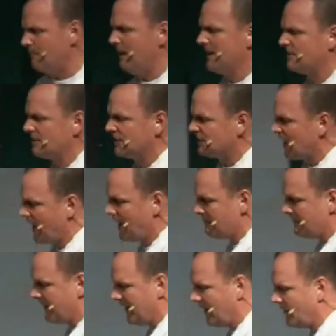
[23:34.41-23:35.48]
amazing
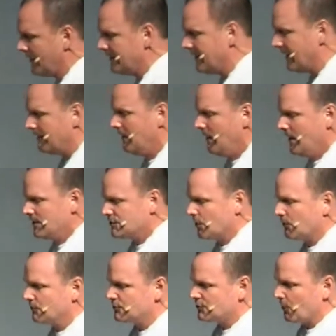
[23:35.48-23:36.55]
time there. And uh,
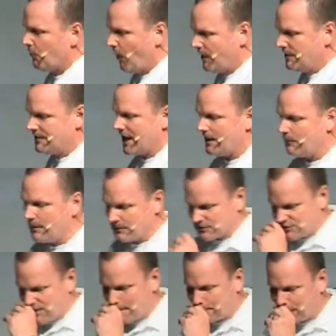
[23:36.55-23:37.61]
so, so one day we were
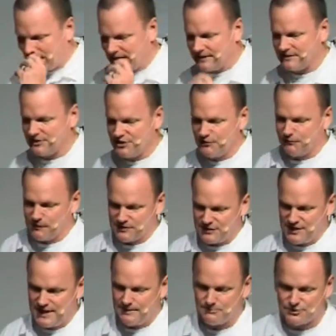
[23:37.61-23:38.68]
separated into different
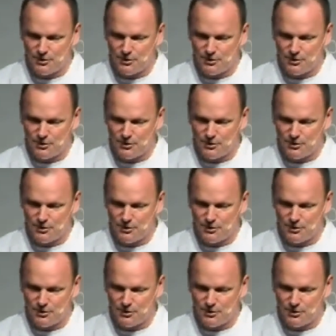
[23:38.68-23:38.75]
teams.